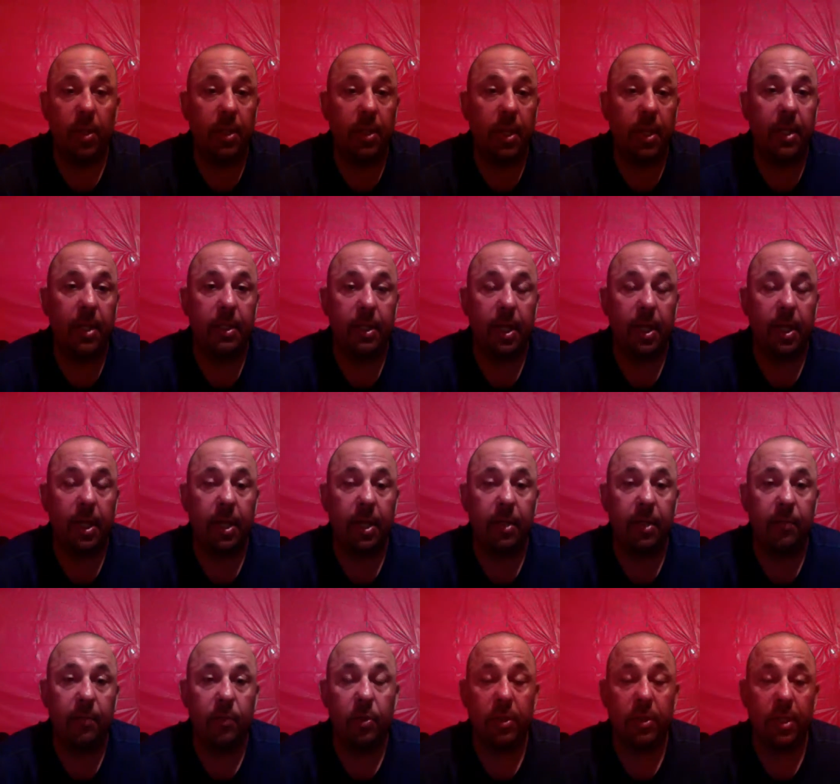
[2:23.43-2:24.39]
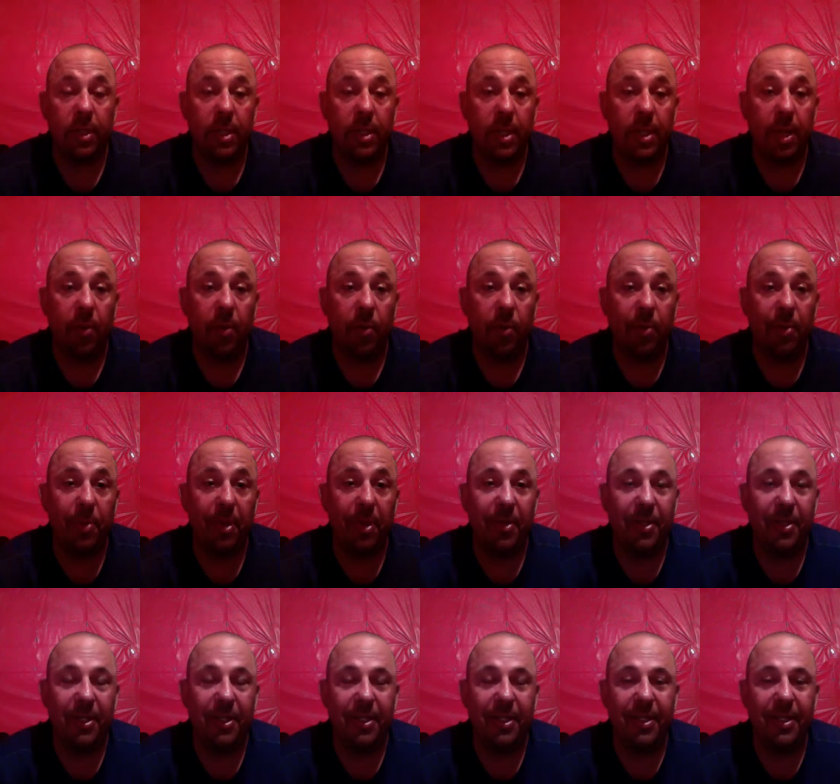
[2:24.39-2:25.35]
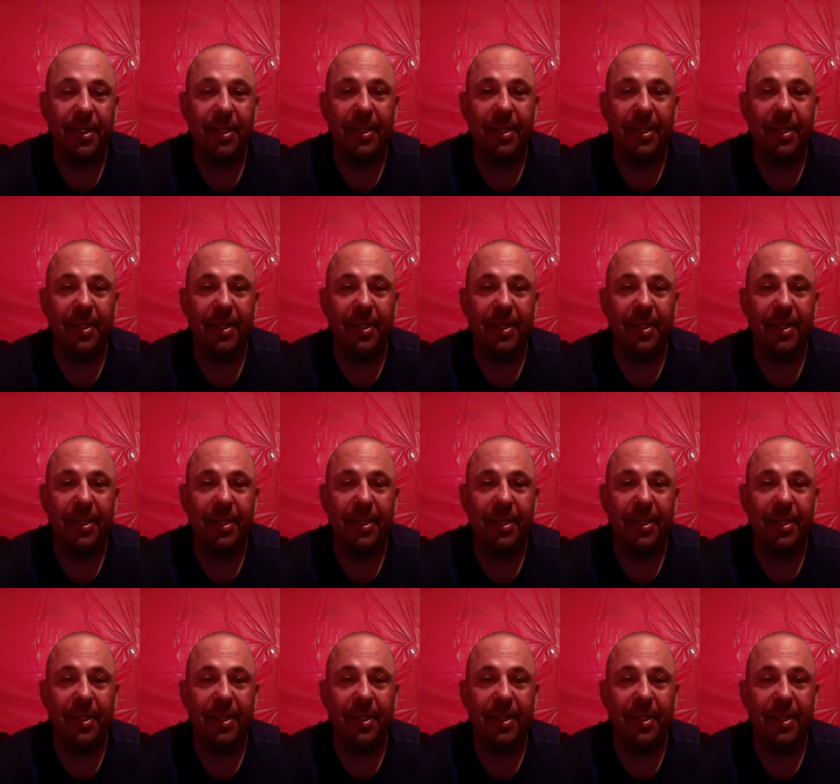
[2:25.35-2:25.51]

And I got divorced and now remarried.